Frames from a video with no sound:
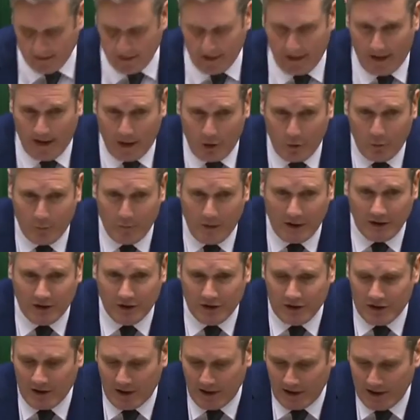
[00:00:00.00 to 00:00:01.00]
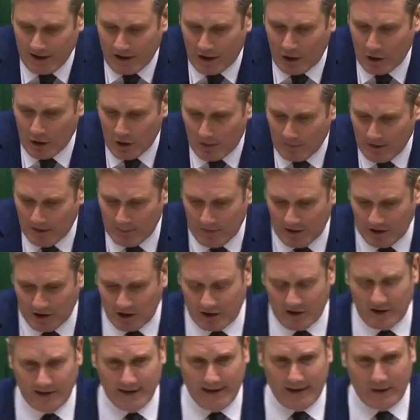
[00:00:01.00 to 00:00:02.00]
Health measures and economic
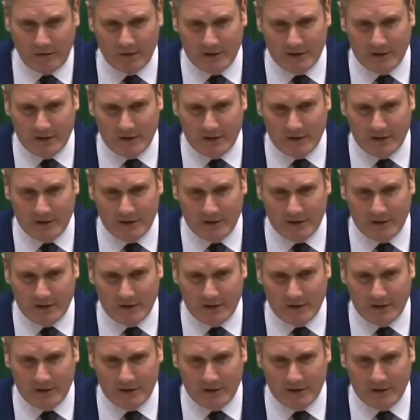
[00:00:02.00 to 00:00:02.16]
measures are now